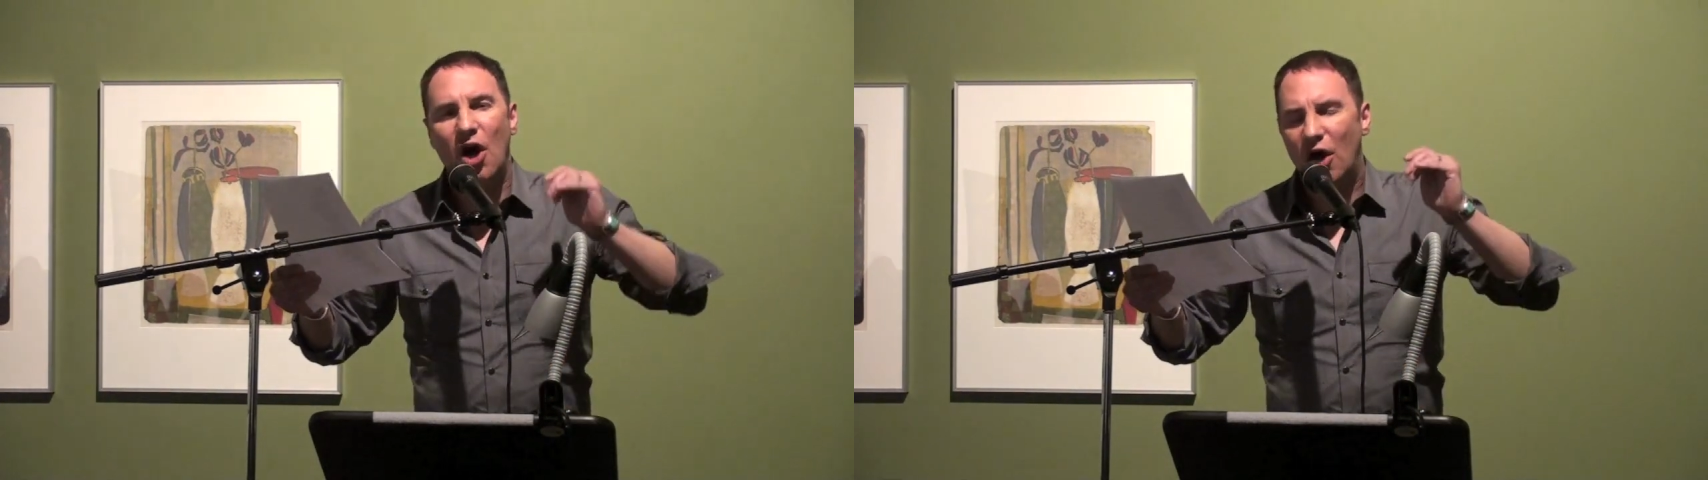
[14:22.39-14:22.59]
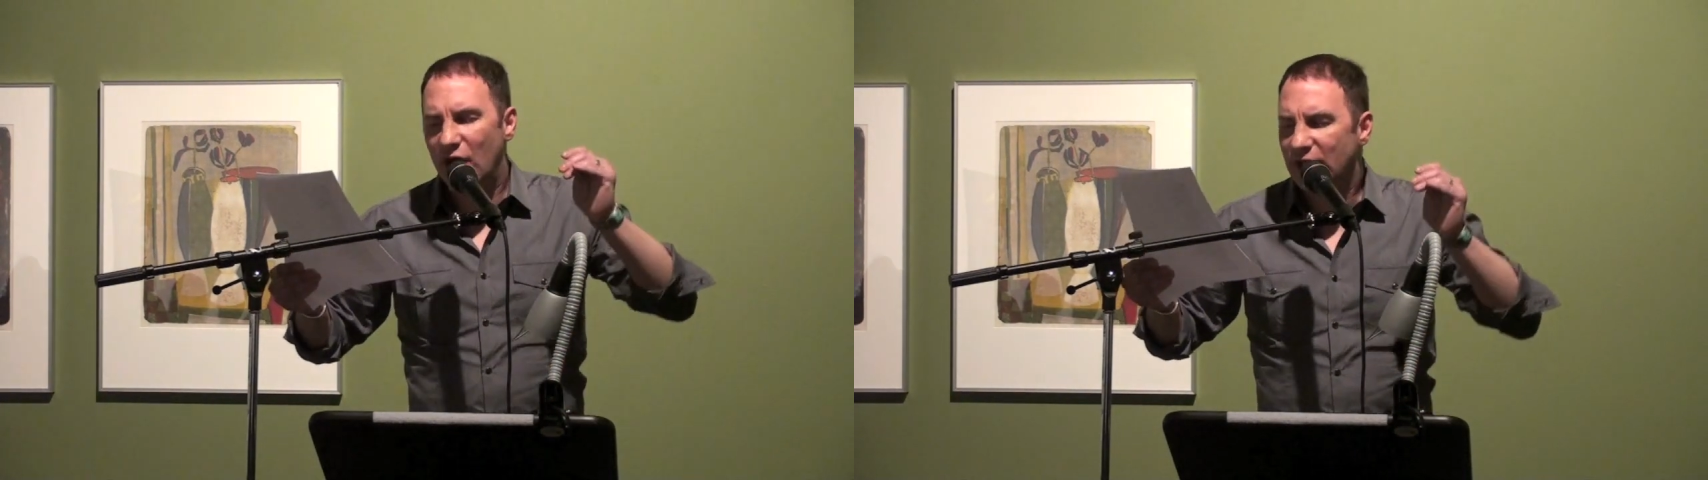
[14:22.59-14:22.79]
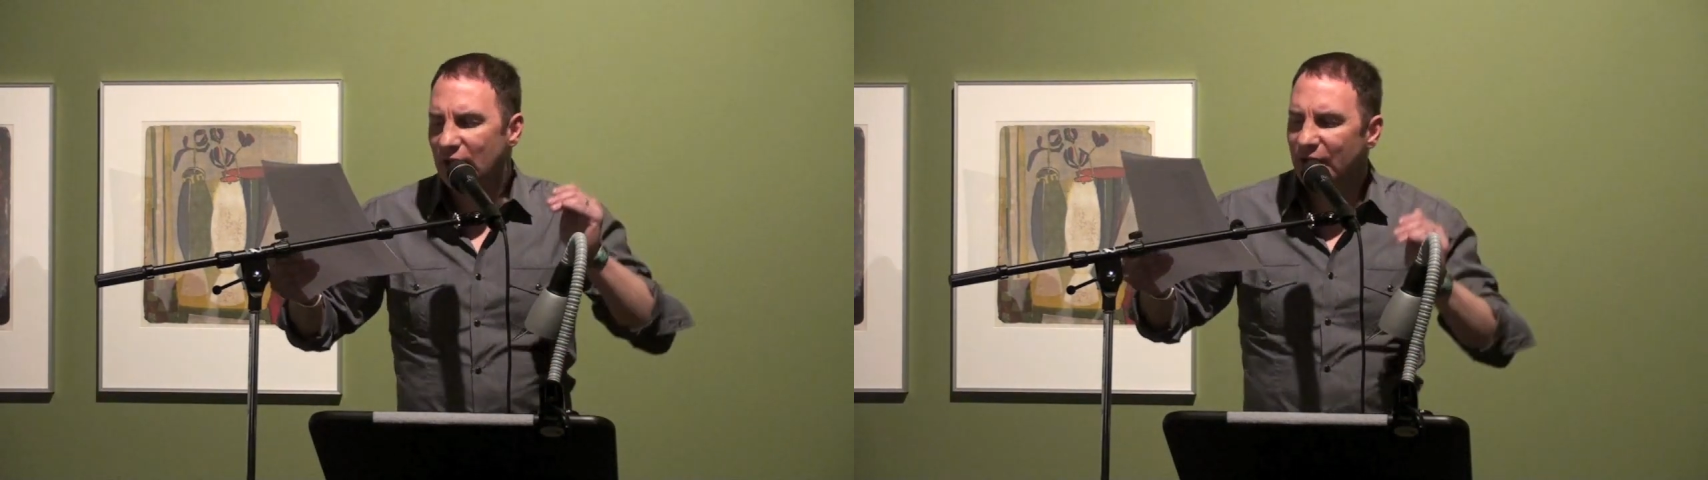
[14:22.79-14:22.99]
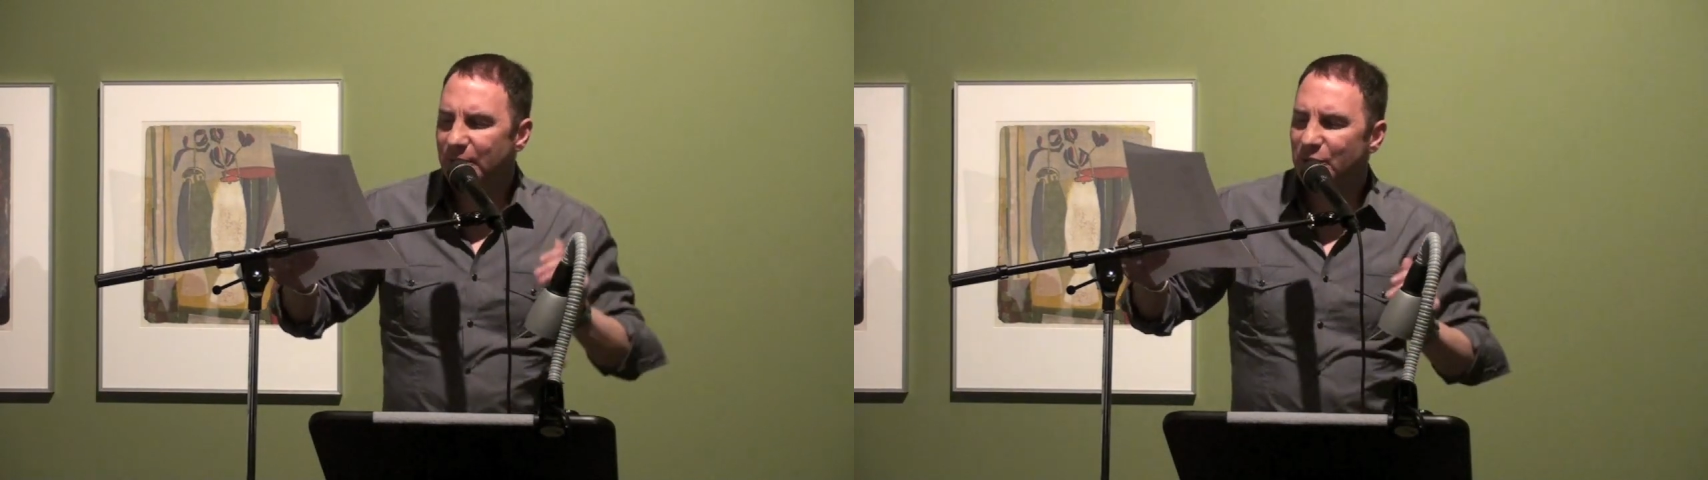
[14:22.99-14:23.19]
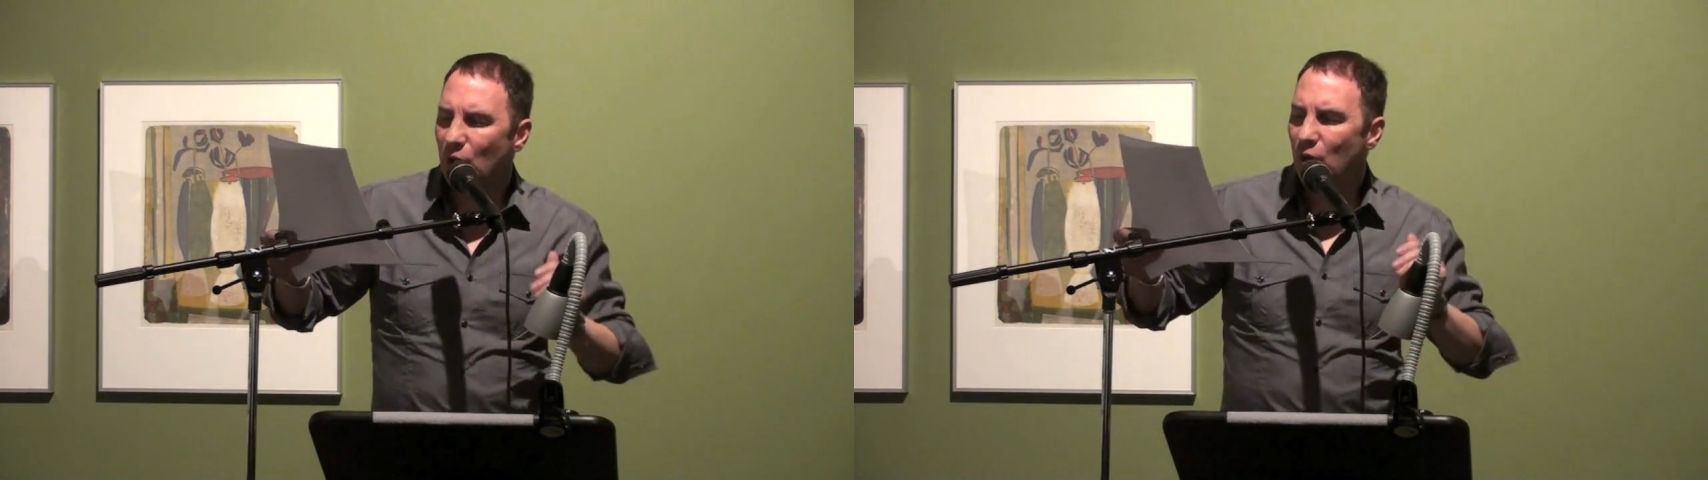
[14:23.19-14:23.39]

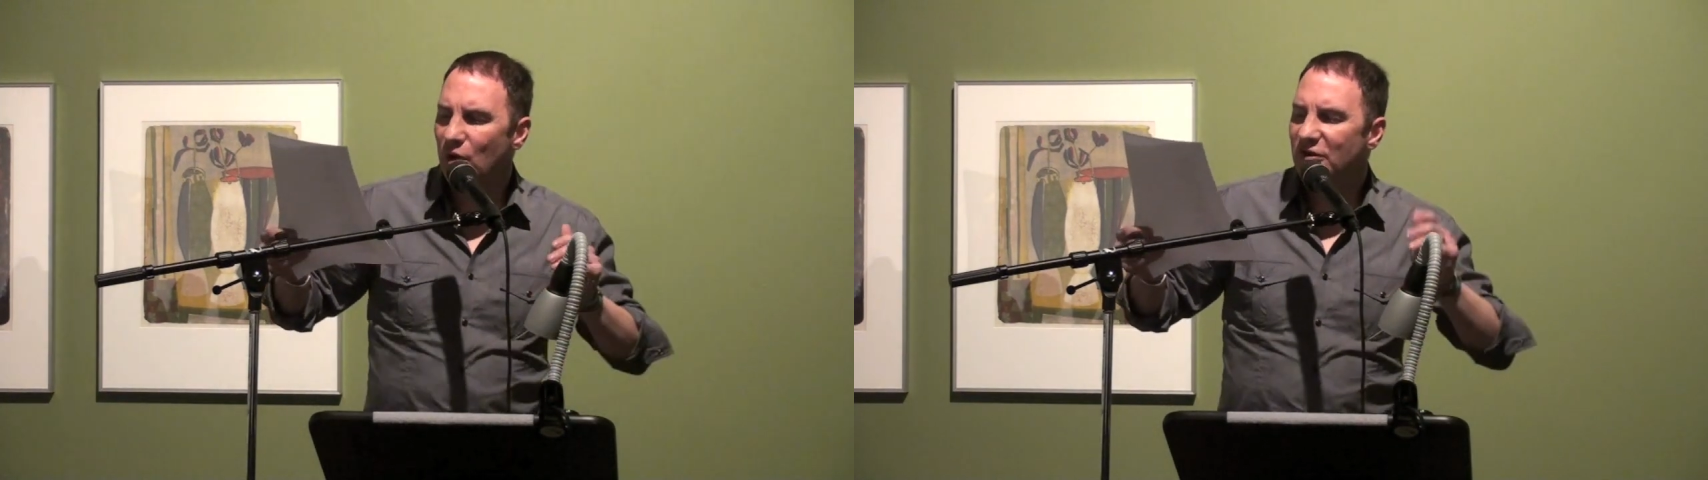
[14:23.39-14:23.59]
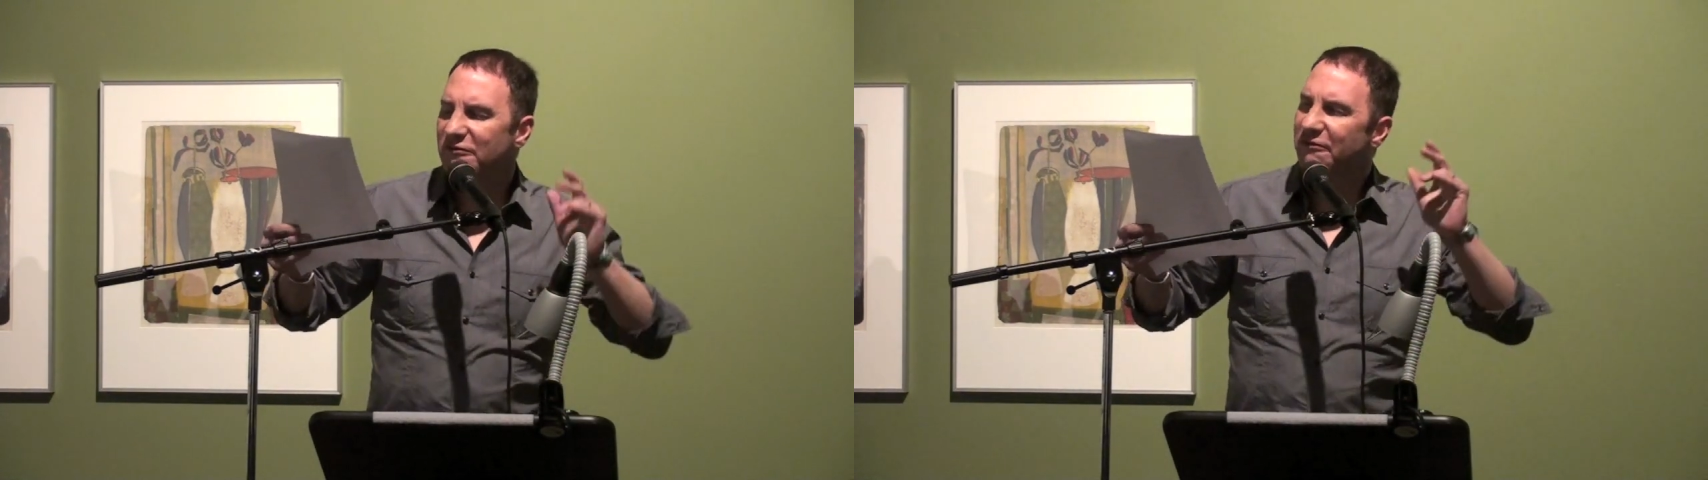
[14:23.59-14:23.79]
hot-lipped whore